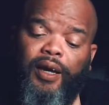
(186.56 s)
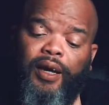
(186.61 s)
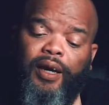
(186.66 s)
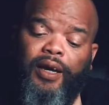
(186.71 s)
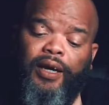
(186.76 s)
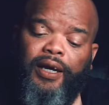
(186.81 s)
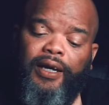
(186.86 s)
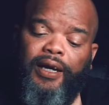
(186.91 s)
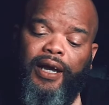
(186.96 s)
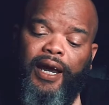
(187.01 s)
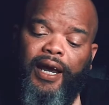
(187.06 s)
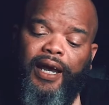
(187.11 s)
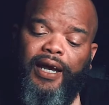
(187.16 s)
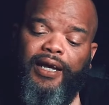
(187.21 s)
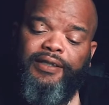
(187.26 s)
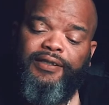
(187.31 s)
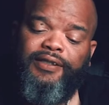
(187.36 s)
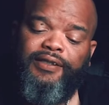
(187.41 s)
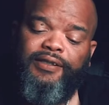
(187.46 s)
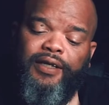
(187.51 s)
It
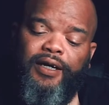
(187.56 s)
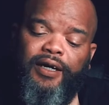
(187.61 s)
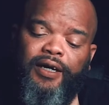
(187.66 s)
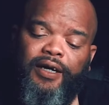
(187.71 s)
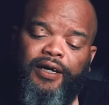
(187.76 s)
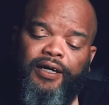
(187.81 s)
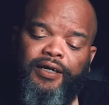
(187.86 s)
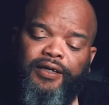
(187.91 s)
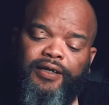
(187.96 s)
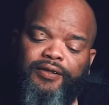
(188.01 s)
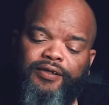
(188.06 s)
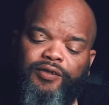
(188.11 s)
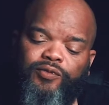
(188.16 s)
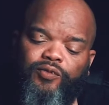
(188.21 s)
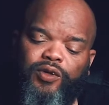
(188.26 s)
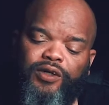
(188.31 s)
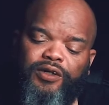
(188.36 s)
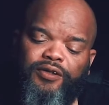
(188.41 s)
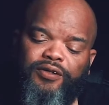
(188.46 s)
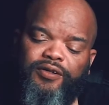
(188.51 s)
has
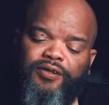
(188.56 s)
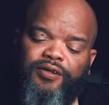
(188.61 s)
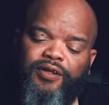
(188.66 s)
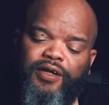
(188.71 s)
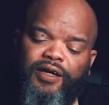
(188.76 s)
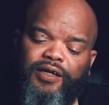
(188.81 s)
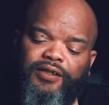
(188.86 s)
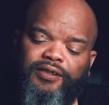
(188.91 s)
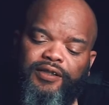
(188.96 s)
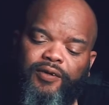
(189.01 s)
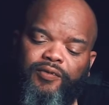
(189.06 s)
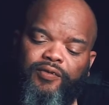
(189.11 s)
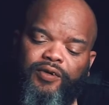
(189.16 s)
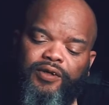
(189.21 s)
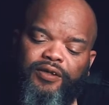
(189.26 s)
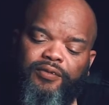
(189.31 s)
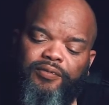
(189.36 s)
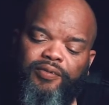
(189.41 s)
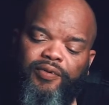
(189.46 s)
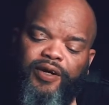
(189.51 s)
one of the things that really
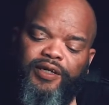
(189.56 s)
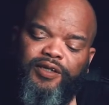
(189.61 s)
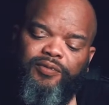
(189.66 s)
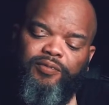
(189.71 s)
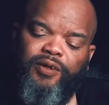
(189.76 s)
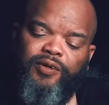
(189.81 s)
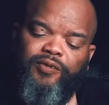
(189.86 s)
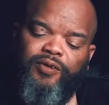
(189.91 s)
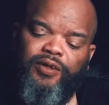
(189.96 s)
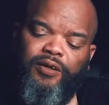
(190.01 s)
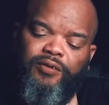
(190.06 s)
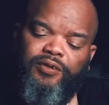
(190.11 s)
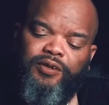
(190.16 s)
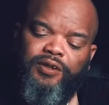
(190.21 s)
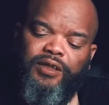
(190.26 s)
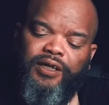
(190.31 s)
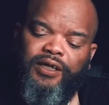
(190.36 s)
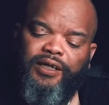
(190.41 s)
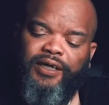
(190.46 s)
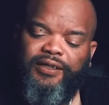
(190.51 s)
impressed me when I was
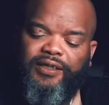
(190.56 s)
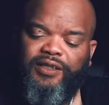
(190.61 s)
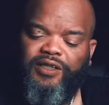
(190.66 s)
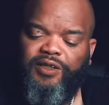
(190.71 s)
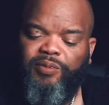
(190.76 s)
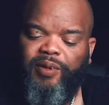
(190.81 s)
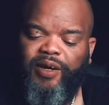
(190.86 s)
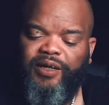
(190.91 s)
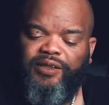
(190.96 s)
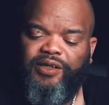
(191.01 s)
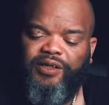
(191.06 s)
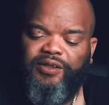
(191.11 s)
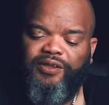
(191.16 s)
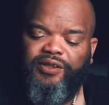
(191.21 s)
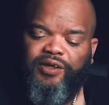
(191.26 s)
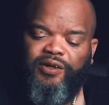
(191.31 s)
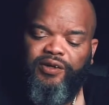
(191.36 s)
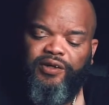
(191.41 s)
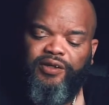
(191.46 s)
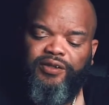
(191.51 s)
looking at the specs
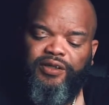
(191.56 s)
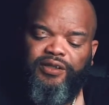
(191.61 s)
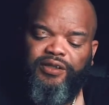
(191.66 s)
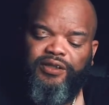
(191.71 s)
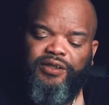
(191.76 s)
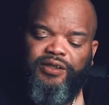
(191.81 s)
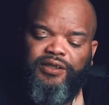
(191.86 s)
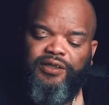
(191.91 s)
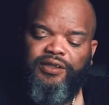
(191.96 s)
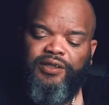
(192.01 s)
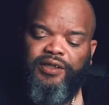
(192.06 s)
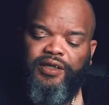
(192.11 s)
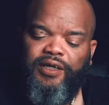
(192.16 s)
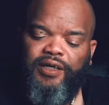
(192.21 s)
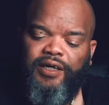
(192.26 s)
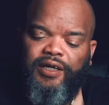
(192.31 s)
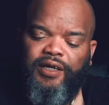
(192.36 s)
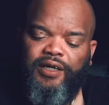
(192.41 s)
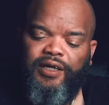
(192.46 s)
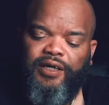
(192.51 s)
concerning this is
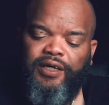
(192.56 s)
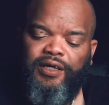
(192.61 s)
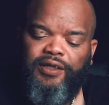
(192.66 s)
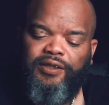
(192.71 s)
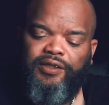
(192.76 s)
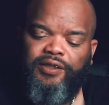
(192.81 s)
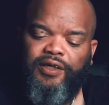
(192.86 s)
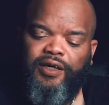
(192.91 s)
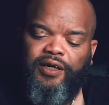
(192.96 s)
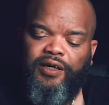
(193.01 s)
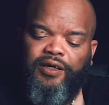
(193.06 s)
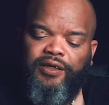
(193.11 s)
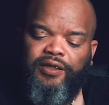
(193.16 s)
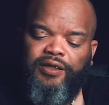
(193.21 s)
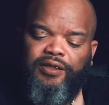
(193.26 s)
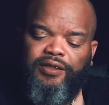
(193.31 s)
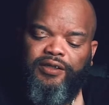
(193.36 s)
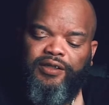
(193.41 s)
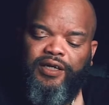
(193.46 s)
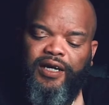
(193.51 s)
it's
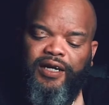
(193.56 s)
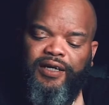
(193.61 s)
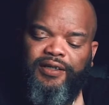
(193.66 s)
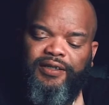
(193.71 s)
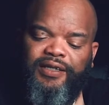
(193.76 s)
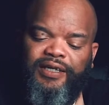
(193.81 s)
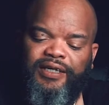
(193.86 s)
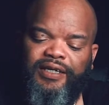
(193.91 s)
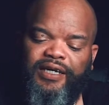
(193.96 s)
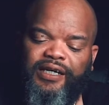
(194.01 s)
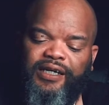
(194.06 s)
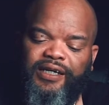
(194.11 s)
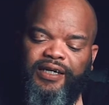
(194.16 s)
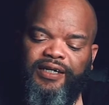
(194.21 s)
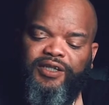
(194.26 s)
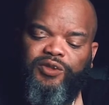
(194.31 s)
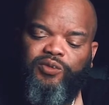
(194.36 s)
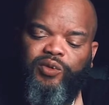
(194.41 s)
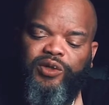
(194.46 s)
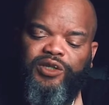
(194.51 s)
got a D-click
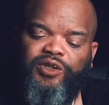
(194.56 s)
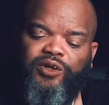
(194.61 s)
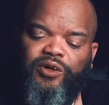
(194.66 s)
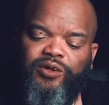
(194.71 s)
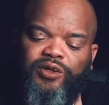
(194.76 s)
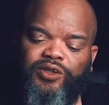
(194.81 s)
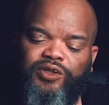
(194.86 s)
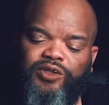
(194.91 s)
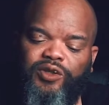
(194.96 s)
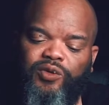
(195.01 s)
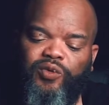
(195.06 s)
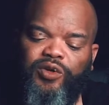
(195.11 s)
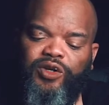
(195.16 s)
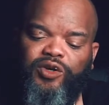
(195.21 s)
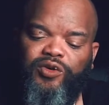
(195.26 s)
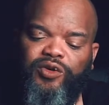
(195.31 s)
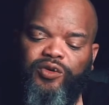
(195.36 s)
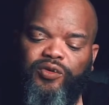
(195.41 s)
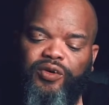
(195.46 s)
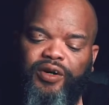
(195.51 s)
switch on it, so when you're
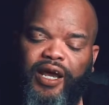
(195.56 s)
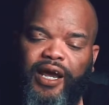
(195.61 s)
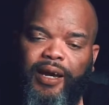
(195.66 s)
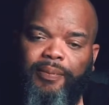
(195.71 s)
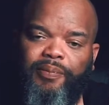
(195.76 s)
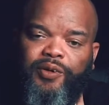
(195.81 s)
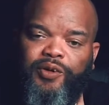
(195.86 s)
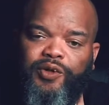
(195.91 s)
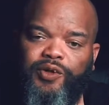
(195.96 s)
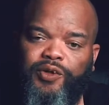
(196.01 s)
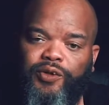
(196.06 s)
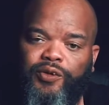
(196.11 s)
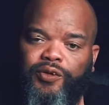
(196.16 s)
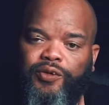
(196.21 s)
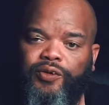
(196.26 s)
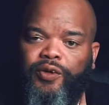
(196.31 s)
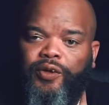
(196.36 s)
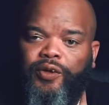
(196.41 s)
doing aperture,